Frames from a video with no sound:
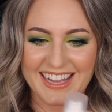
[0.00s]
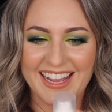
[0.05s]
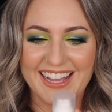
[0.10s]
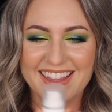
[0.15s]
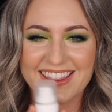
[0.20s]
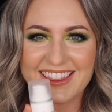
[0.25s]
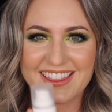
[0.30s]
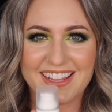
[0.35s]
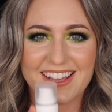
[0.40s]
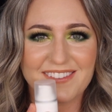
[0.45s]
I
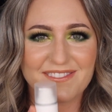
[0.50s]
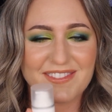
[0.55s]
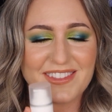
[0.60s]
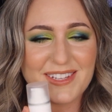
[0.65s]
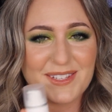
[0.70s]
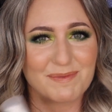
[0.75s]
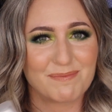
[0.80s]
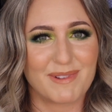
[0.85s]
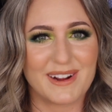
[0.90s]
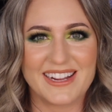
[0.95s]
love
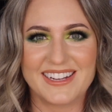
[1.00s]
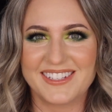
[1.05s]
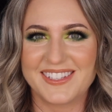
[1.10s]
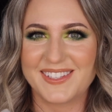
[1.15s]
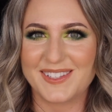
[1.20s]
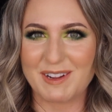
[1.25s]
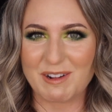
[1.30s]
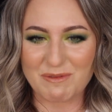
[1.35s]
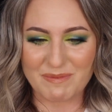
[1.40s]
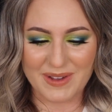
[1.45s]
this brand
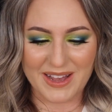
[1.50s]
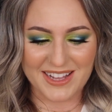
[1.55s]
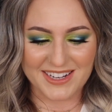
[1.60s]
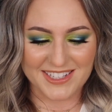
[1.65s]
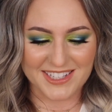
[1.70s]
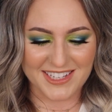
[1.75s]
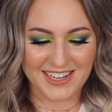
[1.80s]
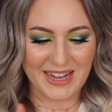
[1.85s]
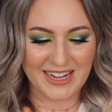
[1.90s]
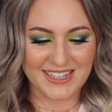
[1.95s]
so
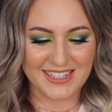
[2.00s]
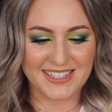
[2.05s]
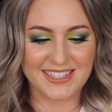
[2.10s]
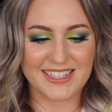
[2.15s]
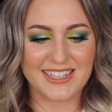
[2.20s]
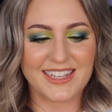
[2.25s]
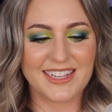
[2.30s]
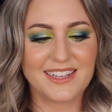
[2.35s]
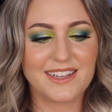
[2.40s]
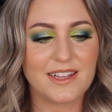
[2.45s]
much. I
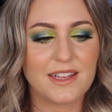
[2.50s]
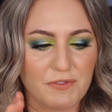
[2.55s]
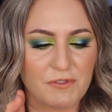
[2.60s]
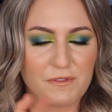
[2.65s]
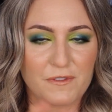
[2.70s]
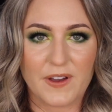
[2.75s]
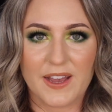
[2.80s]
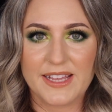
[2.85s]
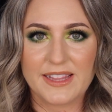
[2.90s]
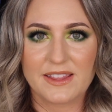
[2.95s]
did
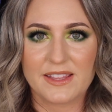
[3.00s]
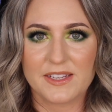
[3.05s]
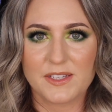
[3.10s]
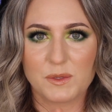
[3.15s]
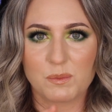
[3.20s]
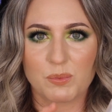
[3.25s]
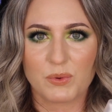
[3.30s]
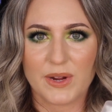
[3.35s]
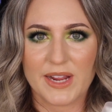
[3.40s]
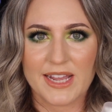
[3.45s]
find
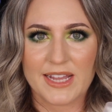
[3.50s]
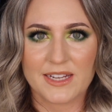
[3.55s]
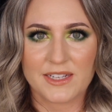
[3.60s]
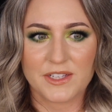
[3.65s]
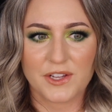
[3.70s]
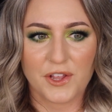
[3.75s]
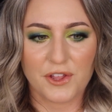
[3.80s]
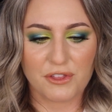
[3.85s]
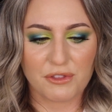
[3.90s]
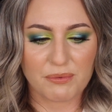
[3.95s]
this brand
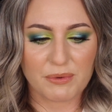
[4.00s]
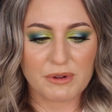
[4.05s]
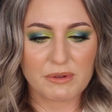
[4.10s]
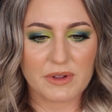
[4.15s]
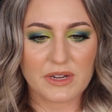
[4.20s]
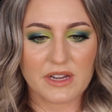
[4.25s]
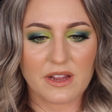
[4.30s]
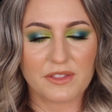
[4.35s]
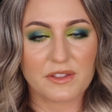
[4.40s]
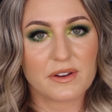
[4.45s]
through
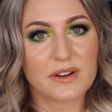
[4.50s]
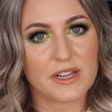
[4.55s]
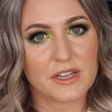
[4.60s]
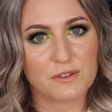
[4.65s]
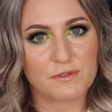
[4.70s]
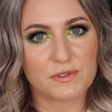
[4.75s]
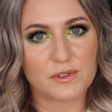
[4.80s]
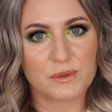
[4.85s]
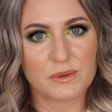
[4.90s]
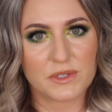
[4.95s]
another
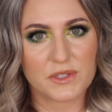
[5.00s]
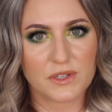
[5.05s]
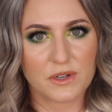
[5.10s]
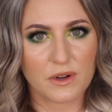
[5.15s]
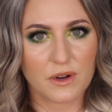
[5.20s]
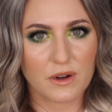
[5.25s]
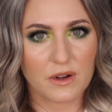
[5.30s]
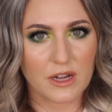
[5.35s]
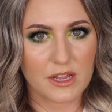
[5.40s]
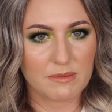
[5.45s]

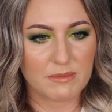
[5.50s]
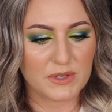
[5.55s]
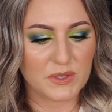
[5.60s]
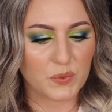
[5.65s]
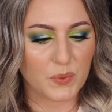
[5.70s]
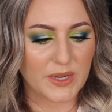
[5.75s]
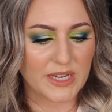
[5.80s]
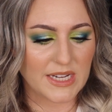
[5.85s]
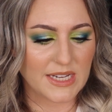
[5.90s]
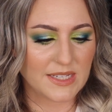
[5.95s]
influencer. Her name is
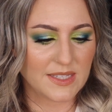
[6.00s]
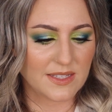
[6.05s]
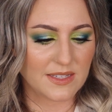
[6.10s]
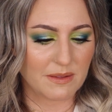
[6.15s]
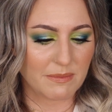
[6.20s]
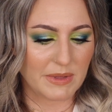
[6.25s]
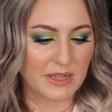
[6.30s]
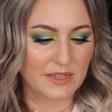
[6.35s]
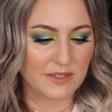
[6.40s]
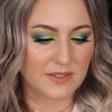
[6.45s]
Whitney
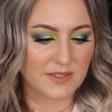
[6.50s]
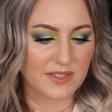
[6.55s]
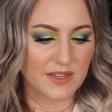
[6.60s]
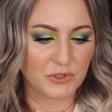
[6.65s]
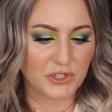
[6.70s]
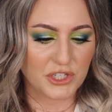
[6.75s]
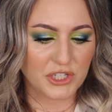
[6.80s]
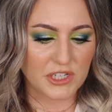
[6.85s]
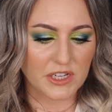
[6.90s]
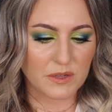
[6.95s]
Simmons.
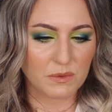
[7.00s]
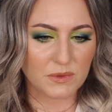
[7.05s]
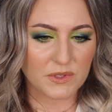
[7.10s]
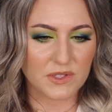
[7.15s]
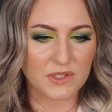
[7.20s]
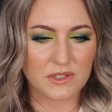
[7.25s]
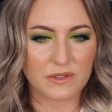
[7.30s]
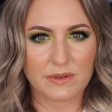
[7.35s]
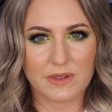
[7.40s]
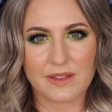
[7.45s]
She
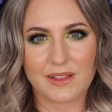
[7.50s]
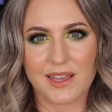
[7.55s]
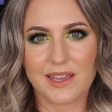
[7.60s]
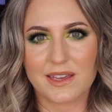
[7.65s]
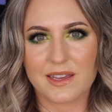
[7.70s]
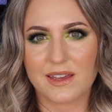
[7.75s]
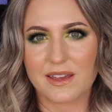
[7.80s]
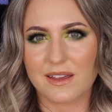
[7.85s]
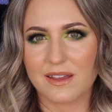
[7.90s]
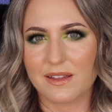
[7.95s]
was doing
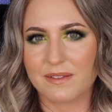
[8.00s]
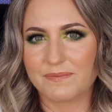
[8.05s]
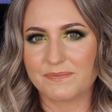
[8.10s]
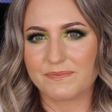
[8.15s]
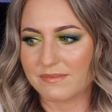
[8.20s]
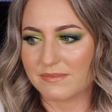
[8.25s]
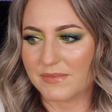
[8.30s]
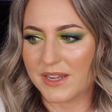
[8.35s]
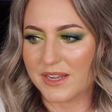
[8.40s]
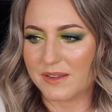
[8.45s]
like
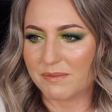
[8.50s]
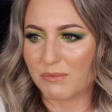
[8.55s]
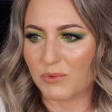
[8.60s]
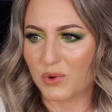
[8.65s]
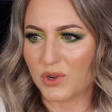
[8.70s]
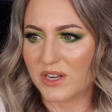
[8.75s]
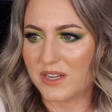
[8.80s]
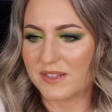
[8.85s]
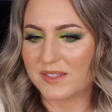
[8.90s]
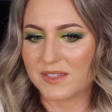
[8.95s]
my
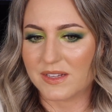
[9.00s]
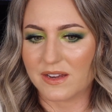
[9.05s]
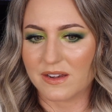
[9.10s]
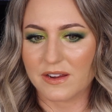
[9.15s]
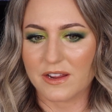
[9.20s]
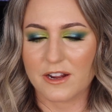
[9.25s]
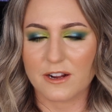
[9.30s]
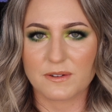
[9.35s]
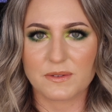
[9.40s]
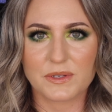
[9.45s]
morning
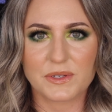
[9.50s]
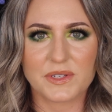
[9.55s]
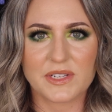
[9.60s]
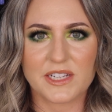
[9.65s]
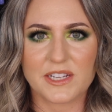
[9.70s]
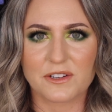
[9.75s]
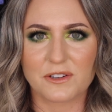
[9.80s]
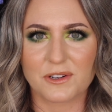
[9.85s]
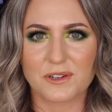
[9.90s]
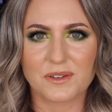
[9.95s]
skincare
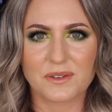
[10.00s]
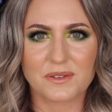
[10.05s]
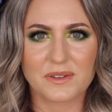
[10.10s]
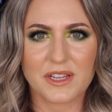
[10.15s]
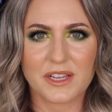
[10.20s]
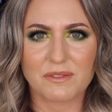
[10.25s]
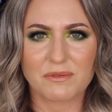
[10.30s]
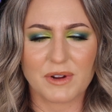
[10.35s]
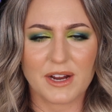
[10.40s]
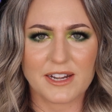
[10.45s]
routine or
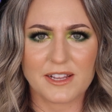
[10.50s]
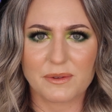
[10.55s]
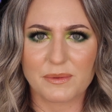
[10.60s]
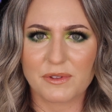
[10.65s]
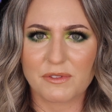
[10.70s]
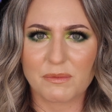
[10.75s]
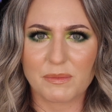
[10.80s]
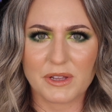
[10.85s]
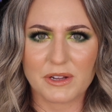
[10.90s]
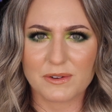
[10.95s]
get ready
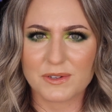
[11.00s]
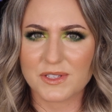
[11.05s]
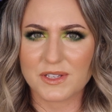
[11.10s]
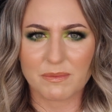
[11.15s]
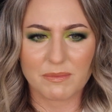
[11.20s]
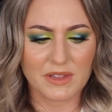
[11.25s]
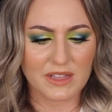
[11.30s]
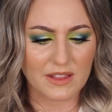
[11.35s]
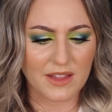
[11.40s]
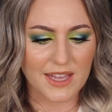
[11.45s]
with me or
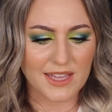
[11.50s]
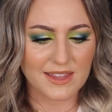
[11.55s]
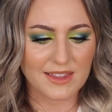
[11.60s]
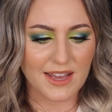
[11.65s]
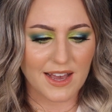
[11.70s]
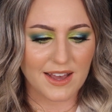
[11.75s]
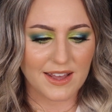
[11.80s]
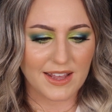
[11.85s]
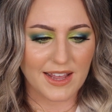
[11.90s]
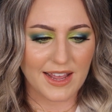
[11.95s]
something like
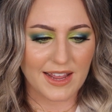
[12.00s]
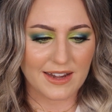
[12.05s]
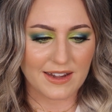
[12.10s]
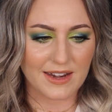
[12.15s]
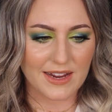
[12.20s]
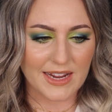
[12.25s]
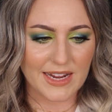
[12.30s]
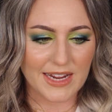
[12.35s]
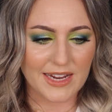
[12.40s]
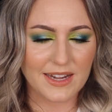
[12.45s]
that.
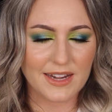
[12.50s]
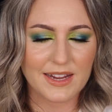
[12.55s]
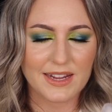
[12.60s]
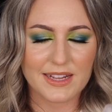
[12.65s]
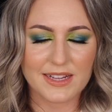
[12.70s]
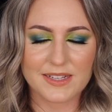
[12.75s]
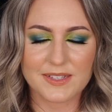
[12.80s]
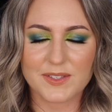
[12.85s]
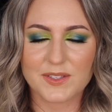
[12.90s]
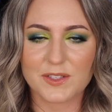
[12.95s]
And it
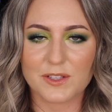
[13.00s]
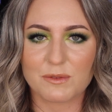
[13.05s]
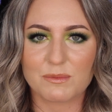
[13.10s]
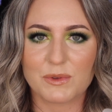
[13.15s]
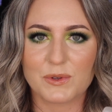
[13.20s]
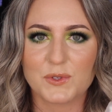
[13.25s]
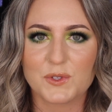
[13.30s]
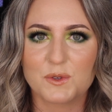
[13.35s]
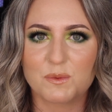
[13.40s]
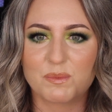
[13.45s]
is the
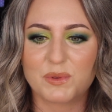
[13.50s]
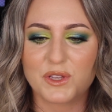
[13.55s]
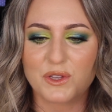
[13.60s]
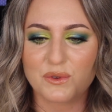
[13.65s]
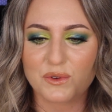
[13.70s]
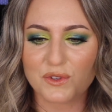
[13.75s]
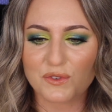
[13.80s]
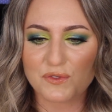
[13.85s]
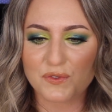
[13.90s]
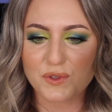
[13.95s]
most
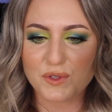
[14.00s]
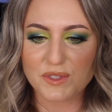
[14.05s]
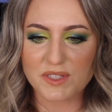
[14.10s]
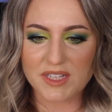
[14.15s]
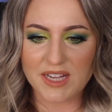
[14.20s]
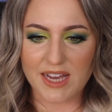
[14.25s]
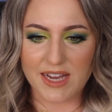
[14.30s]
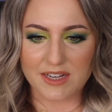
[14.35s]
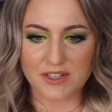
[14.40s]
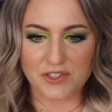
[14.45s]
beautiful
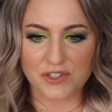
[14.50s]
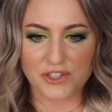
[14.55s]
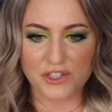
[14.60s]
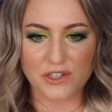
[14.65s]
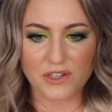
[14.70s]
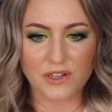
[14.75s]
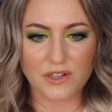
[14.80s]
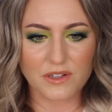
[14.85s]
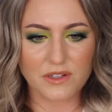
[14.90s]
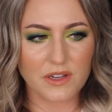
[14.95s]

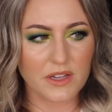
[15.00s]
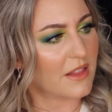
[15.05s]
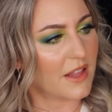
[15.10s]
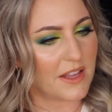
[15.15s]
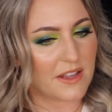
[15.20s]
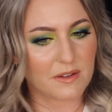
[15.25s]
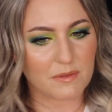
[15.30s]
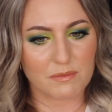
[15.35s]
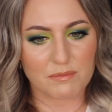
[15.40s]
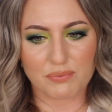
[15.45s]
textured,
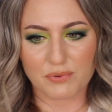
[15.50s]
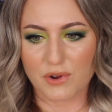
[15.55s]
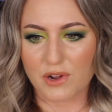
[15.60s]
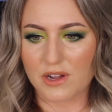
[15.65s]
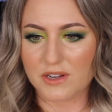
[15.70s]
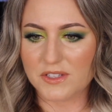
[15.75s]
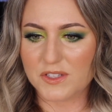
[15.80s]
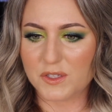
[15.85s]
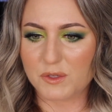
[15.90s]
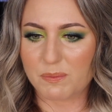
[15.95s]
like
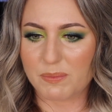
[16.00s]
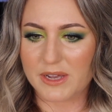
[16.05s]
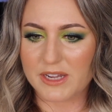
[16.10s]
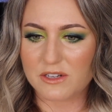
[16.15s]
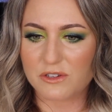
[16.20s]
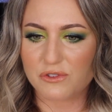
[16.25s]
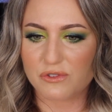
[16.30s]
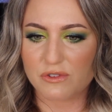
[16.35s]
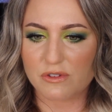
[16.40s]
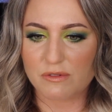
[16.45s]
broad
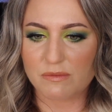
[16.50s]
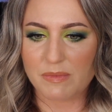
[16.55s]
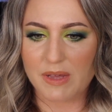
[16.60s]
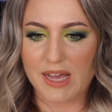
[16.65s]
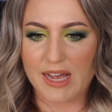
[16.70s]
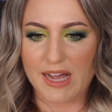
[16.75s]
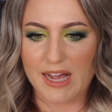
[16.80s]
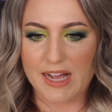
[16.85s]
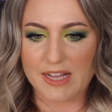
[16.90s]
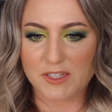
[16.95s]

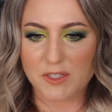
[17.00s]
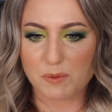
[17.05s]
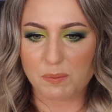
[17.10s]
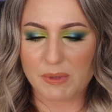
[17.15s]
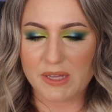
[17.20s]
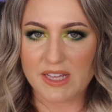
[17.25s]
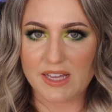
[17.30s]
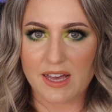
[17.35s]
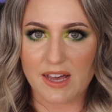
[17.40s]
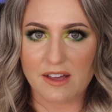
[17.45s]
spectrum
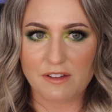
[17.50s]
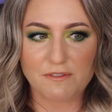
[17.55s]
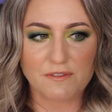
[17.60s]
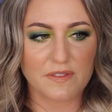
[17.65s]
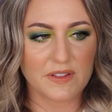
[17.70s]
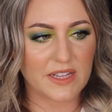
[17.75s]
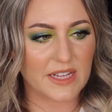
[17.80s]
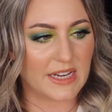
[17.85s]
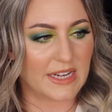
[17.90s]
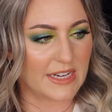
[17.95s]
SPF,
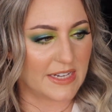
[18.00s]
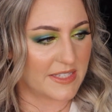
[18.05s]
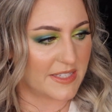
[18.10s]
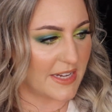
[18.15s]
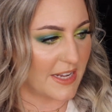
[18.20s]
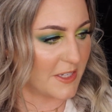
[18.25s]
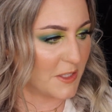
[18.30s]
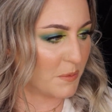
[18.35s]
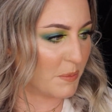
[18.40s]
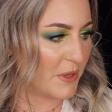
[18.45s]
and it's
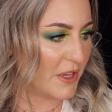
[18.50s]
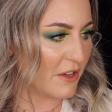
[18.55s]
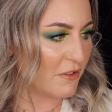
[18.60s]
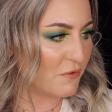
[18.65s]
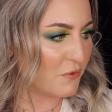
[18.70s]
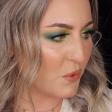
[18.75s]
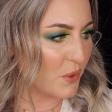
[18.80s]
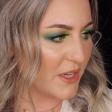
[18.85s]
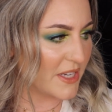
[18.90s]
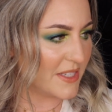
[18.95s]

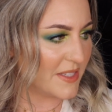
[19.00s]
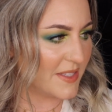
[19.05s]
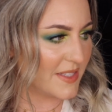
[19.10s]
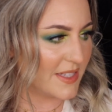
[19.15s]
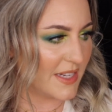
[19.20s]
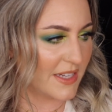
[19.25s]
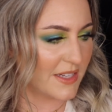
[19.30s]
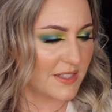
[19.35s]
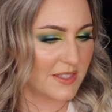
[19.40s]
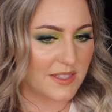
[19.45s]
SPF
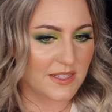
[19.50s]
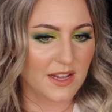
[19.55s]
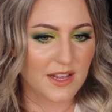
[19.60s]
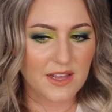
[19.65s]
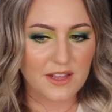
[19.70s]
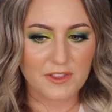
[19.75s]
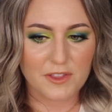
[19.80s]
46.